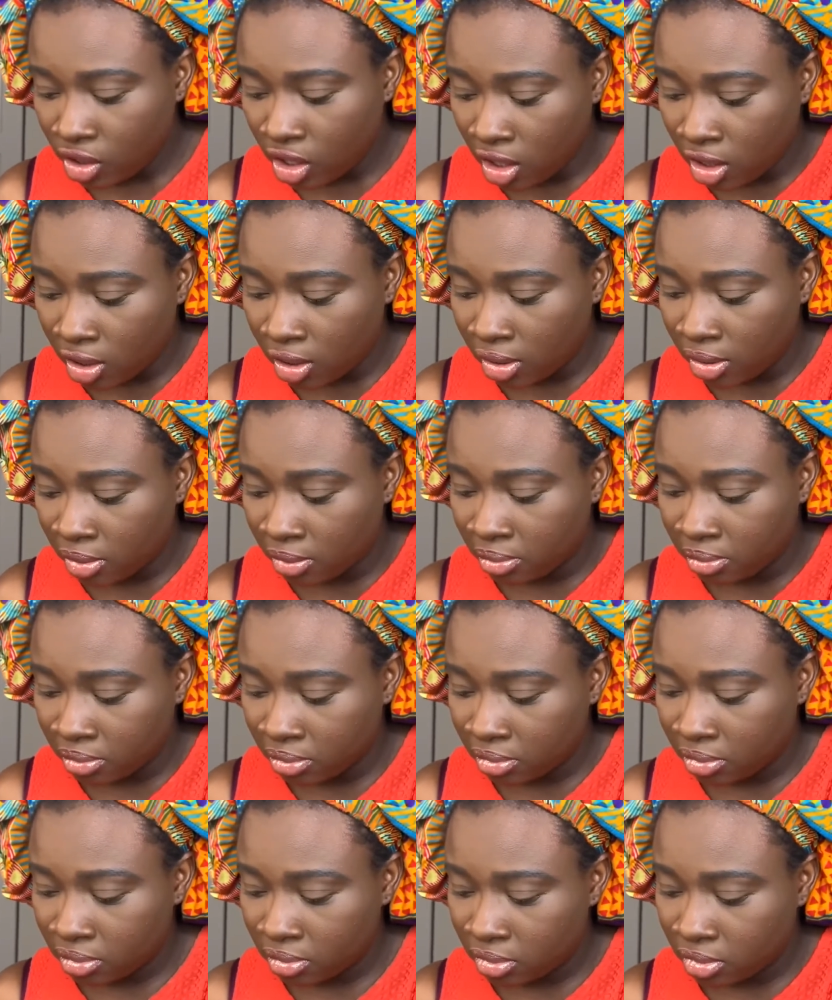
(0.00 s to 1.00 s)

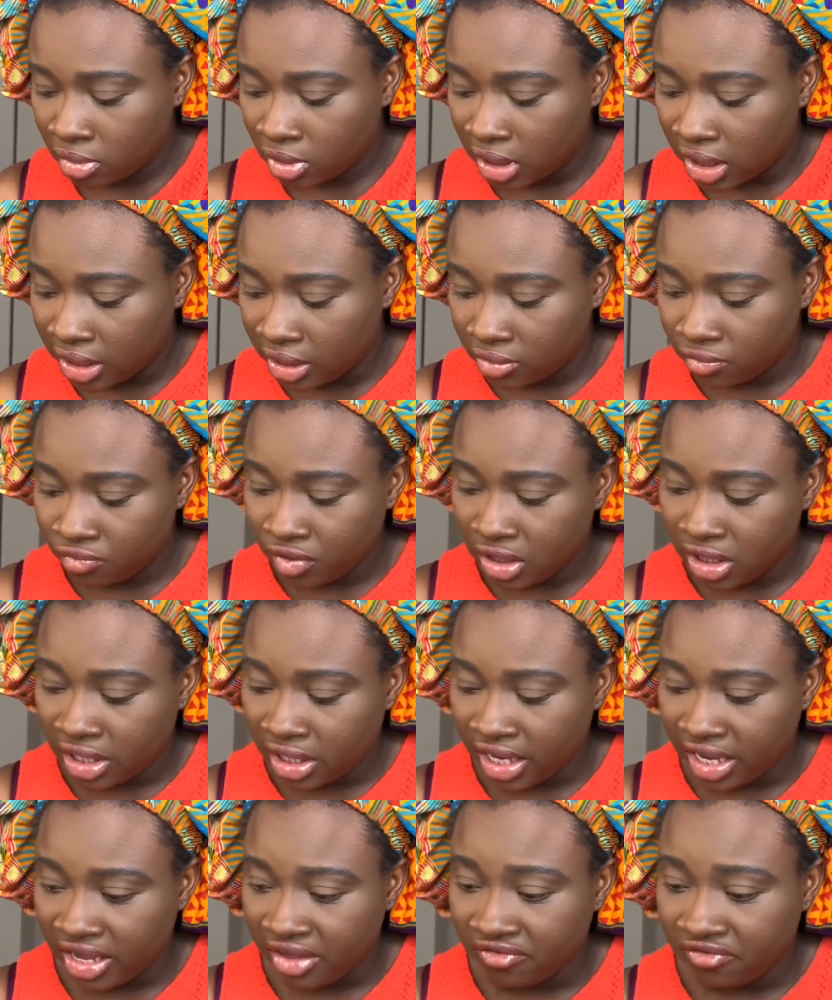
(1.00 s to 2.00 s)
like really
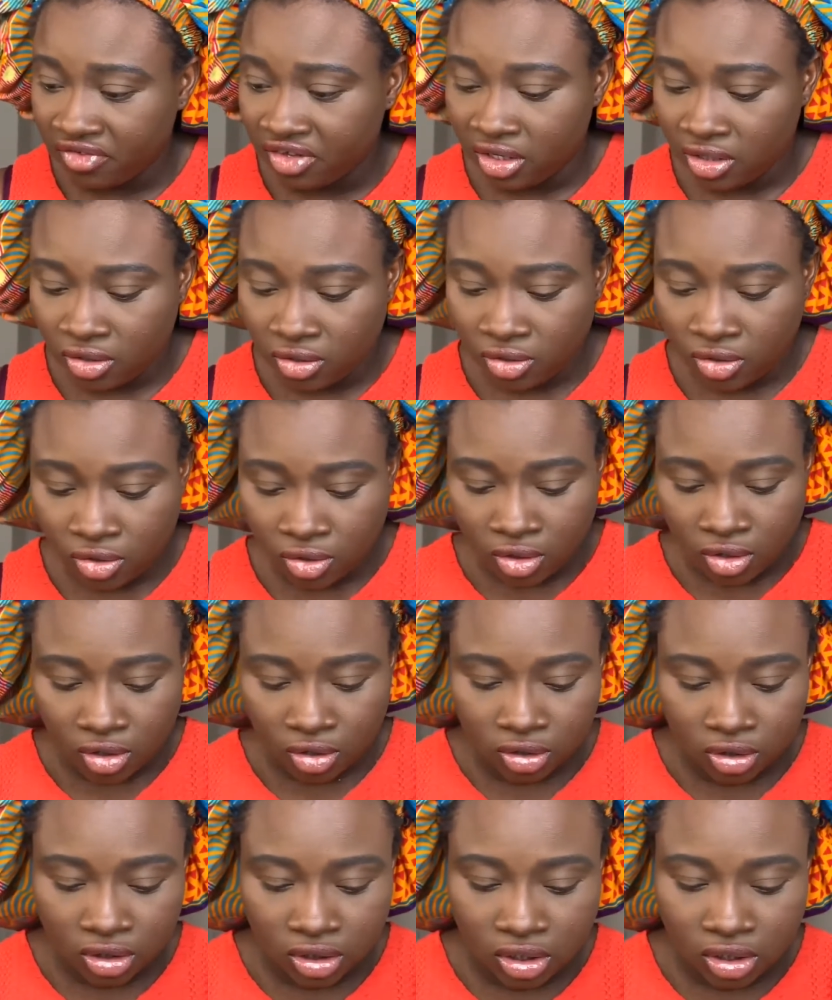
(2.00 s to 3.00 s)
heavy
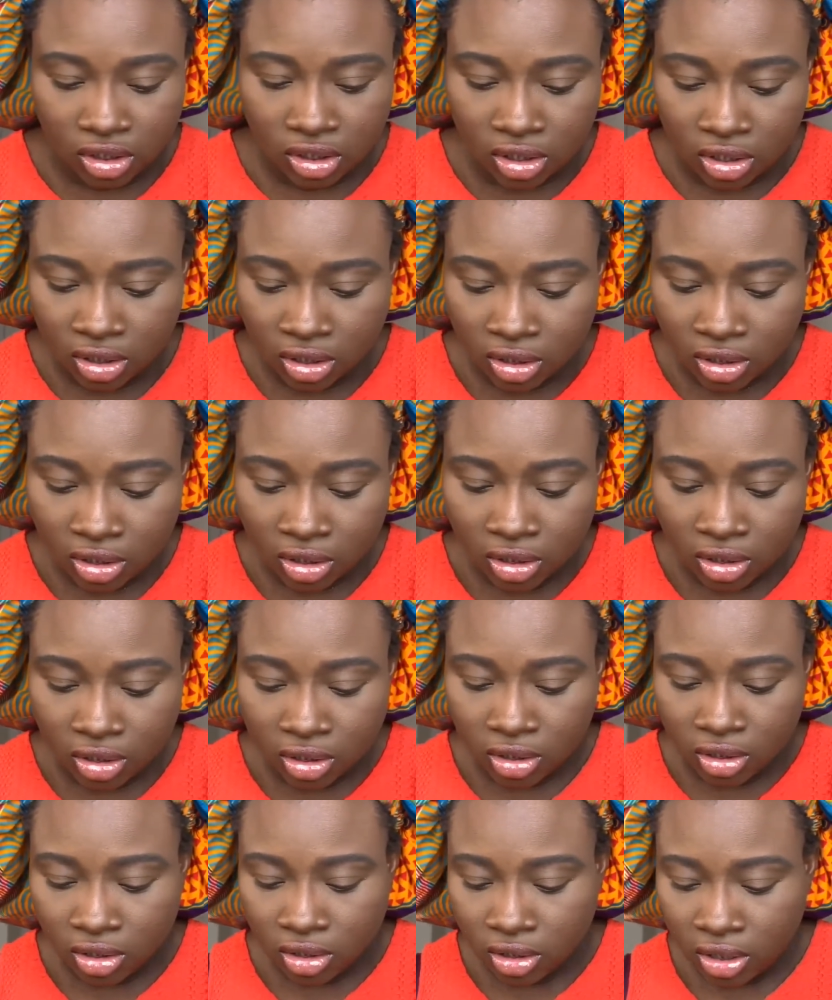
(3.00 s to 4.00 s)
on the
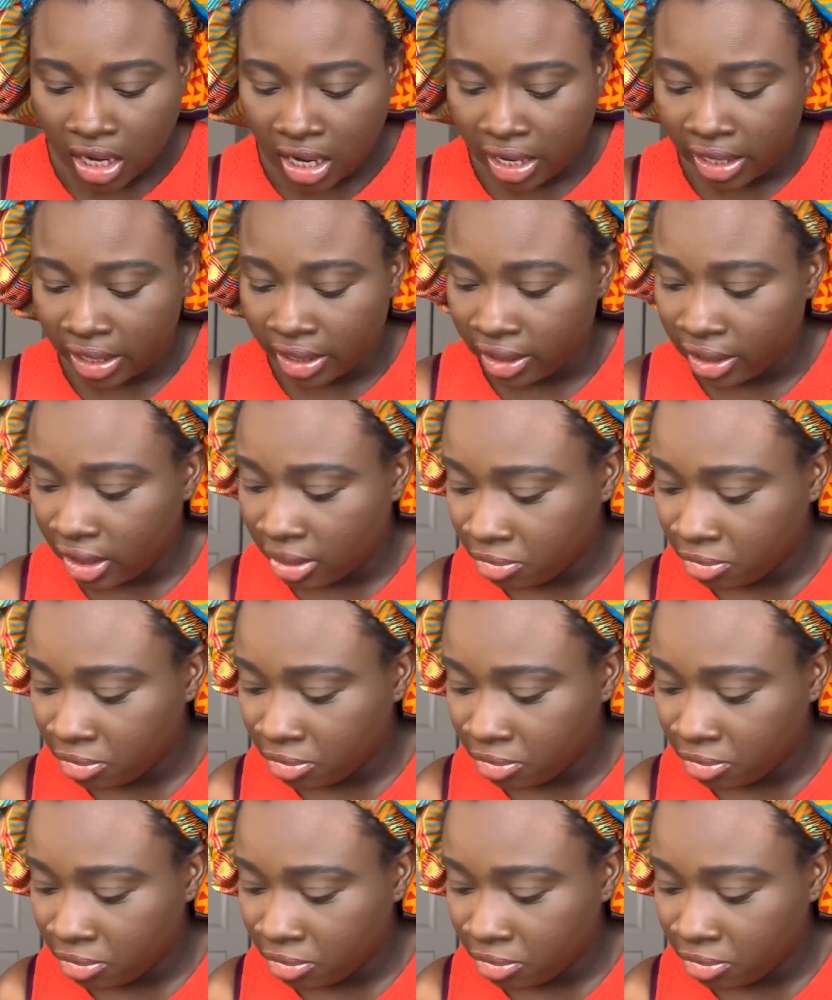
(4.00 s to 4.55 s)
eye.